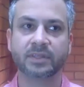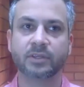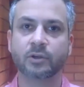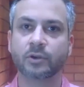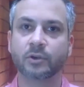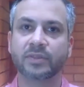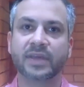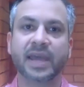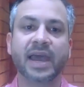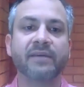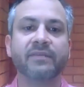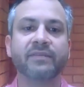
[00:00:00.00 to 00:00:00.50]

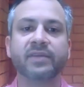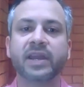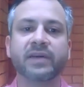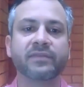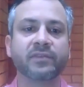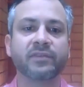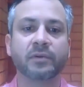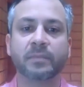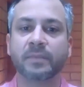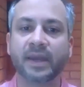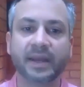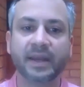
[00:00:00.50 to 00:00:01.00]
they haven't
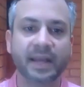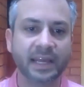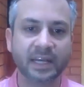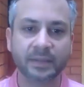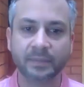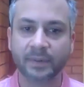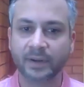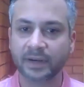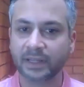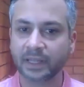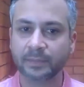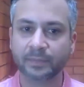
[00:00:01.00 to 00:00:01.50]
ever met
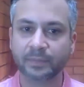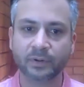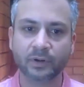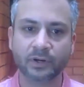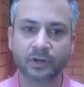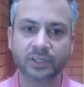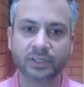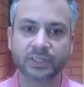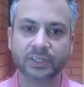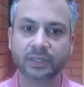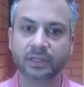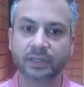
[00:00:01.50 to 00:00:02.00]
anybody in
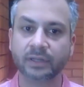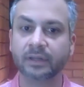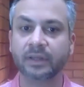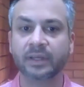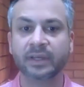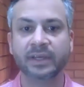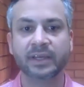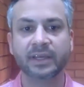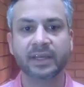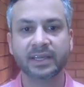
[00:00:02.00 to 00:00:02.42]
person.